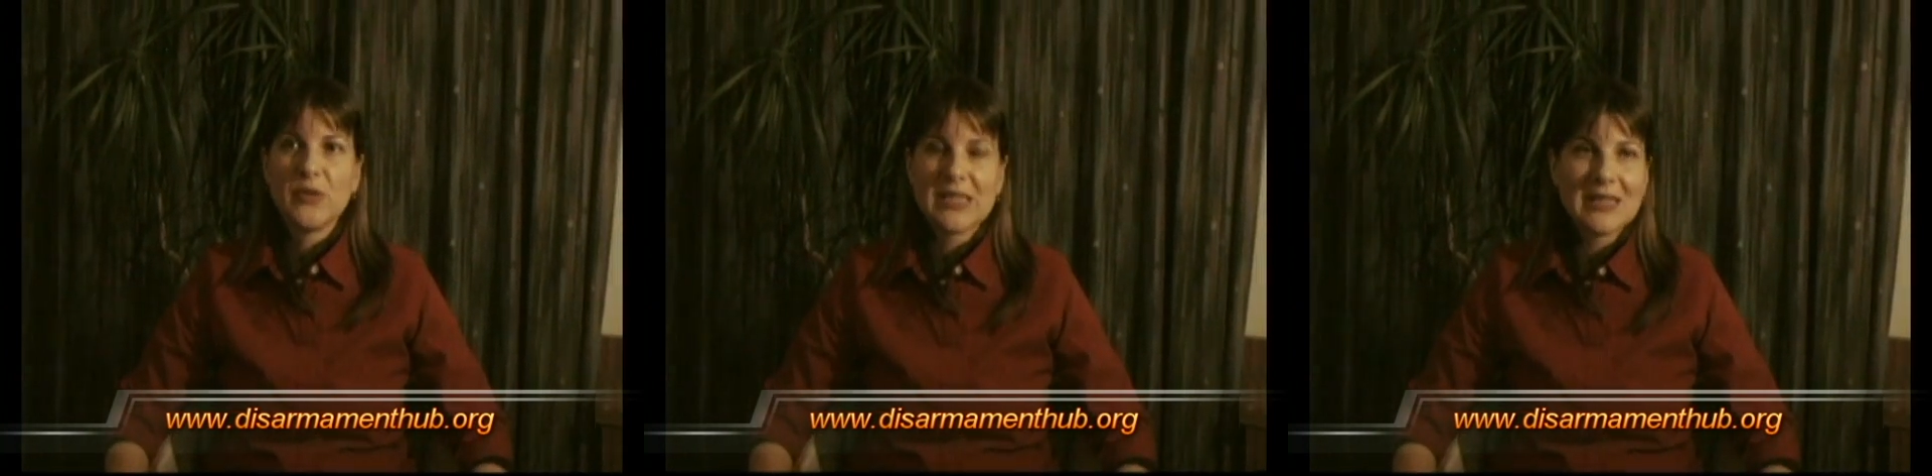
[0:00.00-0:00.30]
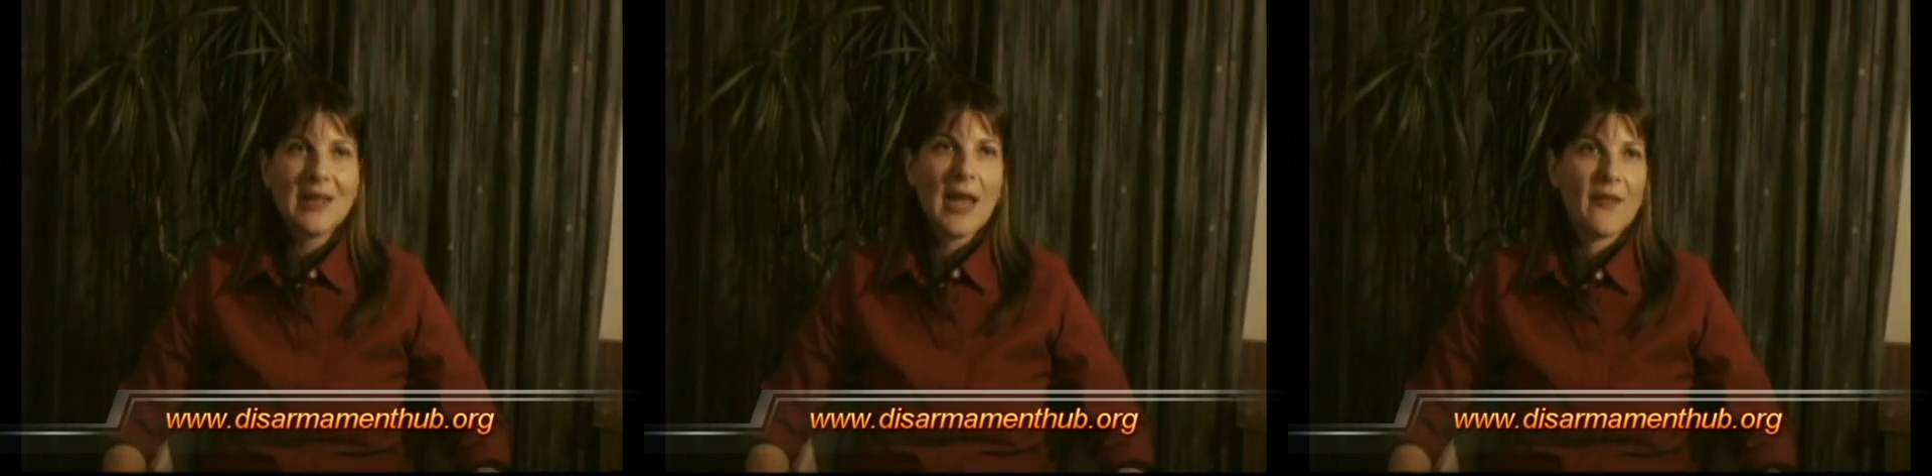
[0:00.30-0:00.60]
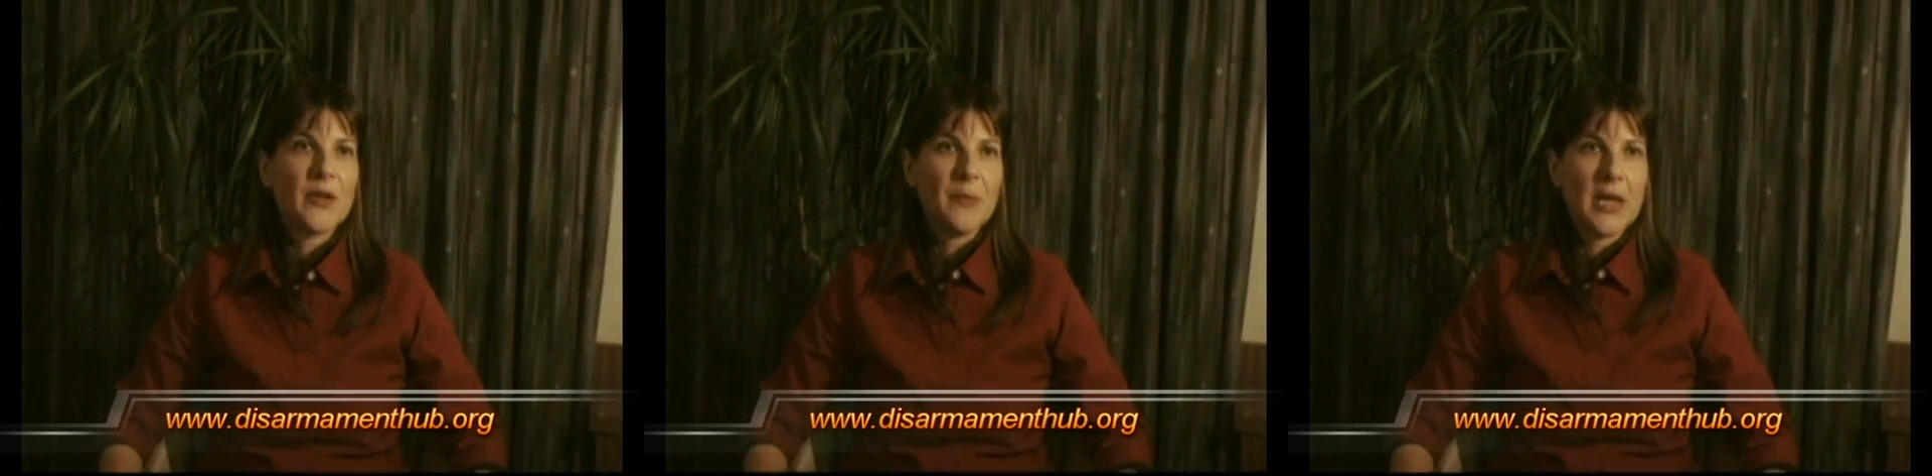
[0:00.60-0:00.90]
we still
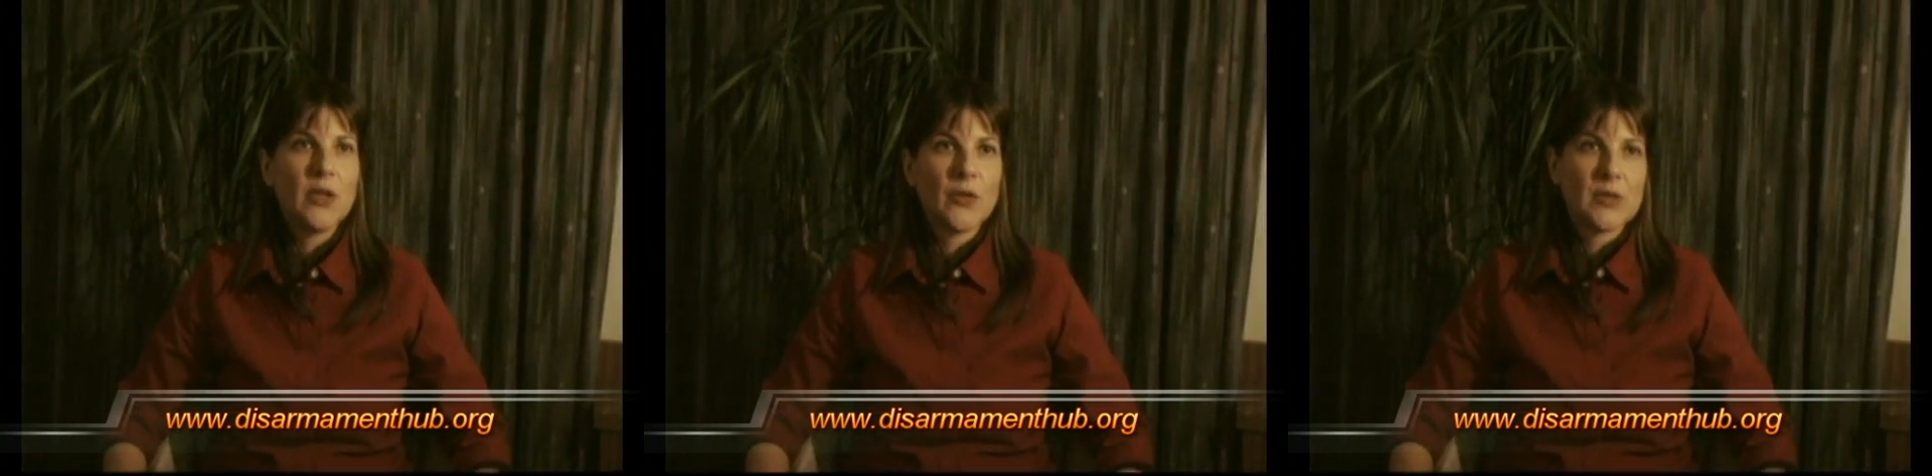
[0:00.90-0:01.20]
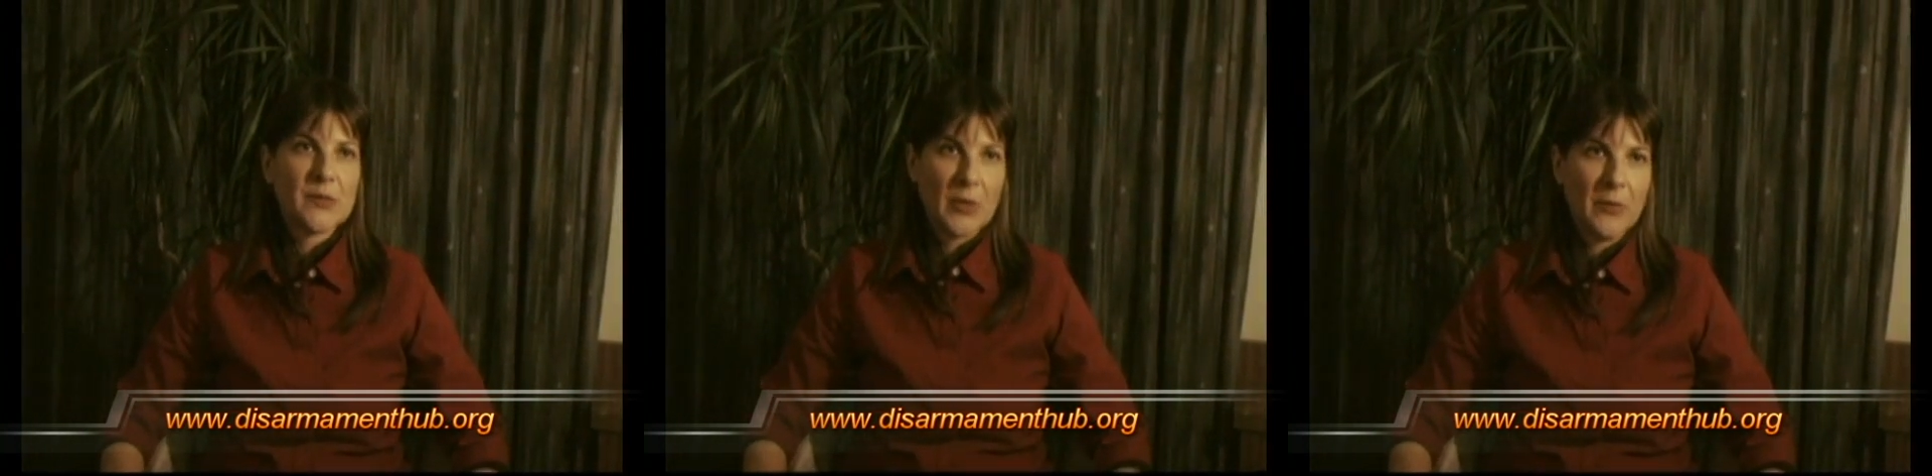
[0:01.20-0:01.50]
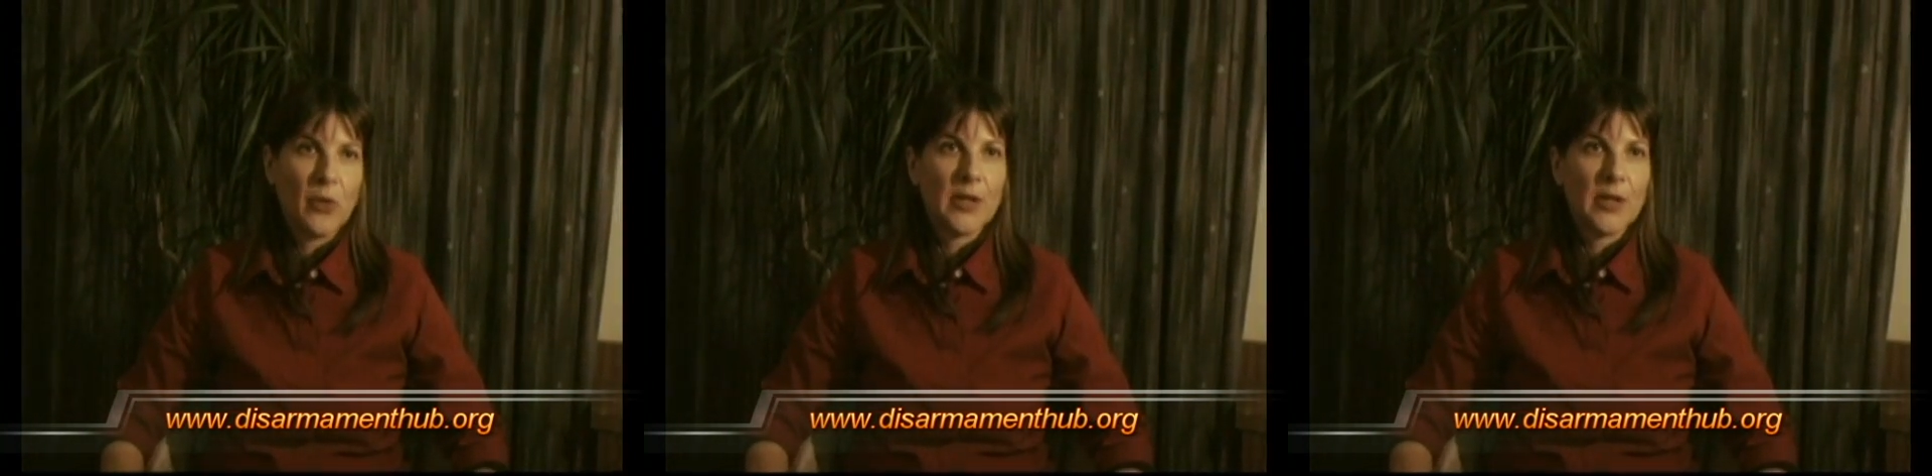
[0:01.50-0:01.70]
haven't made those people